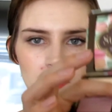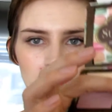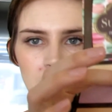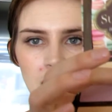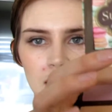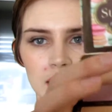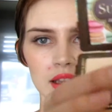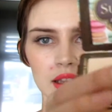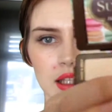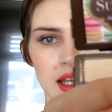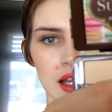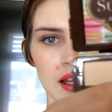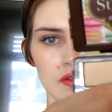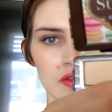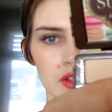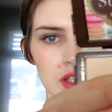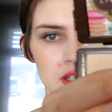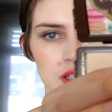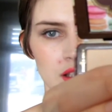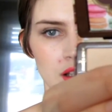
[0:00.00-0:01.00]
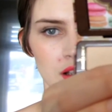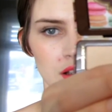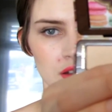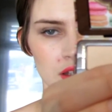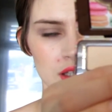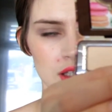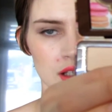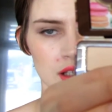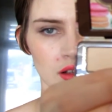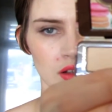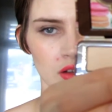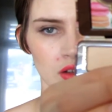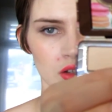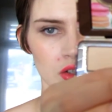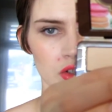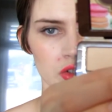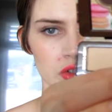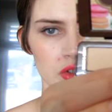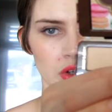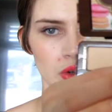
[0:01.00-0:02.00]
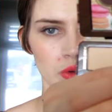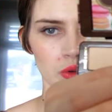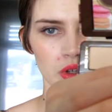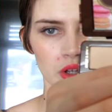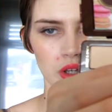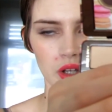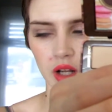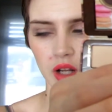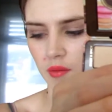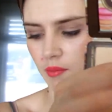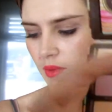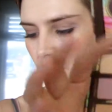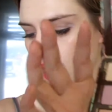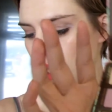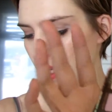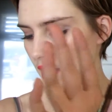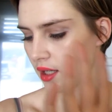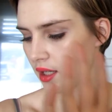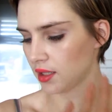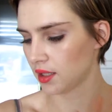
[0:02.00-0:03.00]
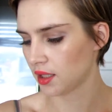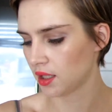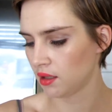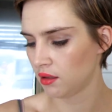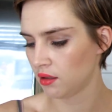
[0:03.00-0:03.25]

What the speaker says: I love this color. This color looks so good on my eyes.